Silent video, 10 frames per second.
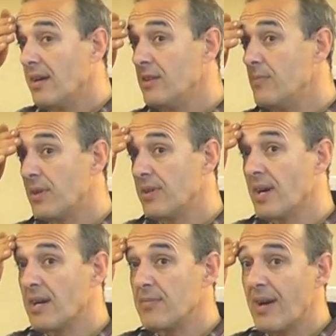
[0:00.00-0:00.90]
you put the
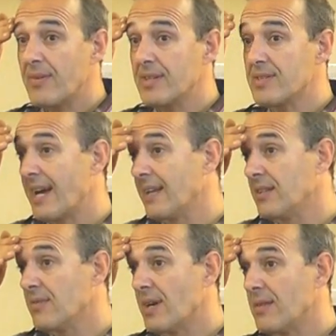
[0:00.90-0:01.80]
eyebrow in exactly
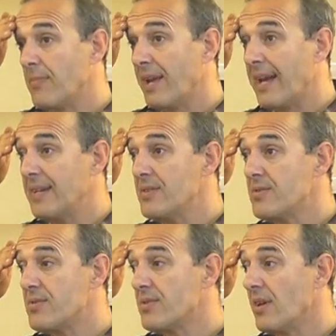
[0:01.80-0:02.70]
the right
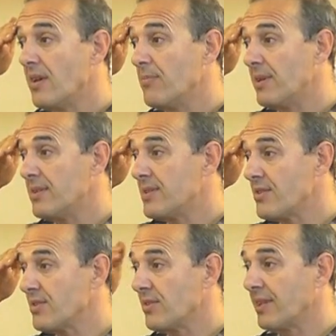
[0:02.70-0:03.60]
place, but it
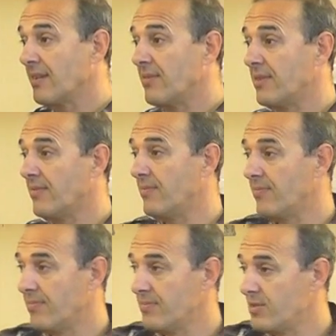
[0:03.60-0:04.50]
doesn't give the
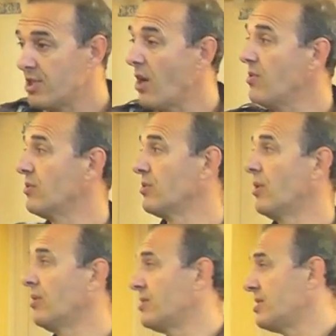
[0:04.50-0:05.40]
tonal
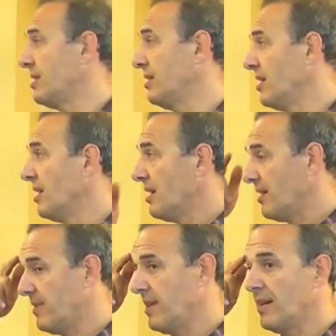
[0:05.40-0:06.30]
quality
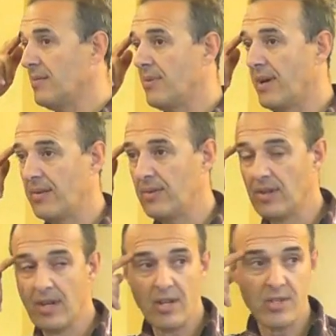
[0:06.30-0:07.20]
of the eyebrow.
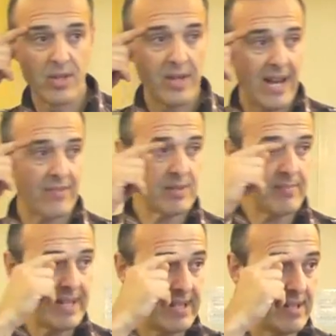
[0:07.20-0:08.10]
So have to
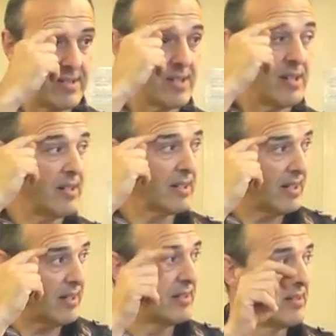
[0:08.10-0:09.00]
make it
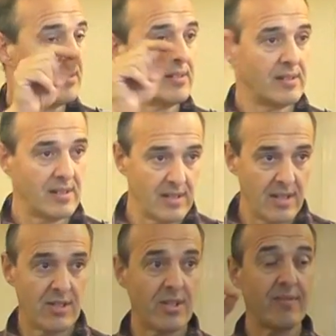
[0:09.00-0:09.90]
darker.
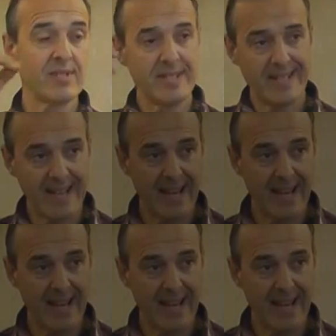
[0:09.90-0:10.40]
So you have to dig